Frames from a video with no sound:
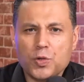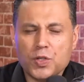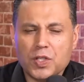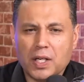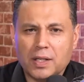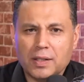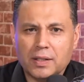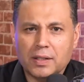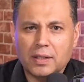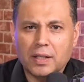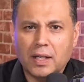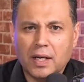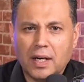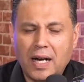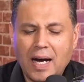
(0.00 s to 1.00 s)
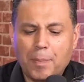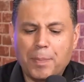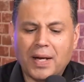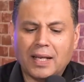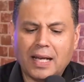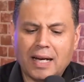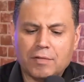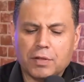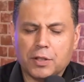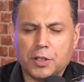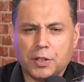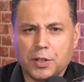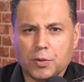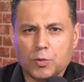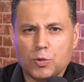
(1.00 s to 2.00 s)
And listen to
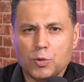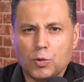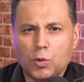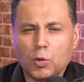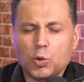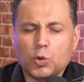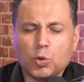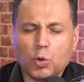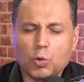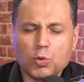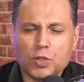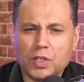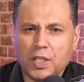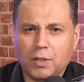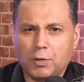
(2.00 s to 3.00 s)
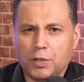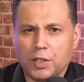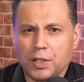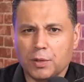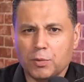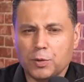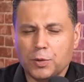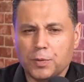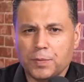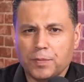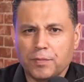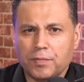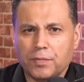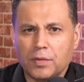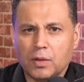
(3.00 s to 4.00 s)
God's word, God's
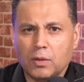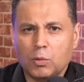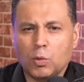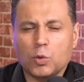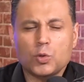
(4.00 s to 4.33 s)
advice.